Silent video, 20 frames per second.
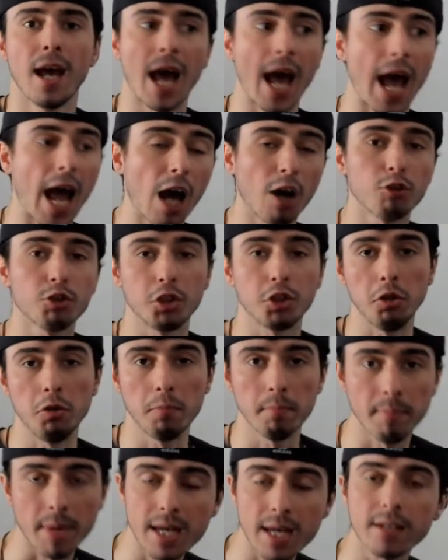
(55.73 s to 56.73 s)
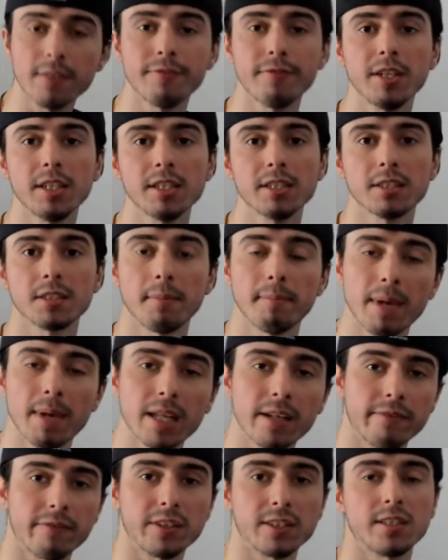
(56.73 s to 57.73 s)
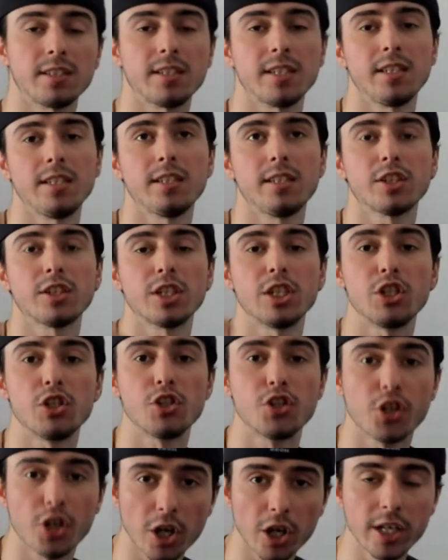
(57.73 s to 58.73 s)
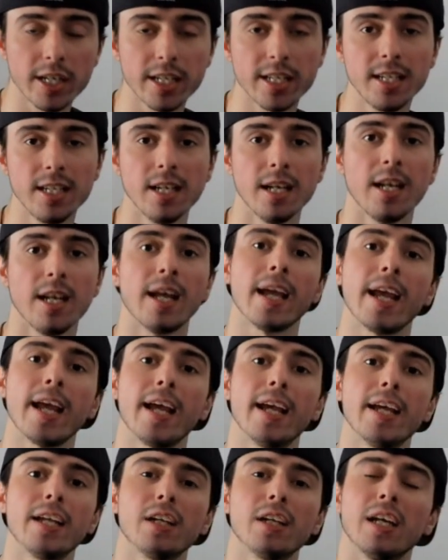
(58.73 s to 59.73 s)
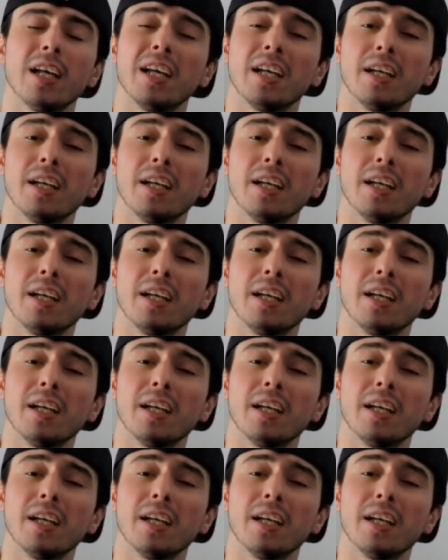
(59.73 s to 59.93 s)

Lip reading: how to manifest the manifestation journey and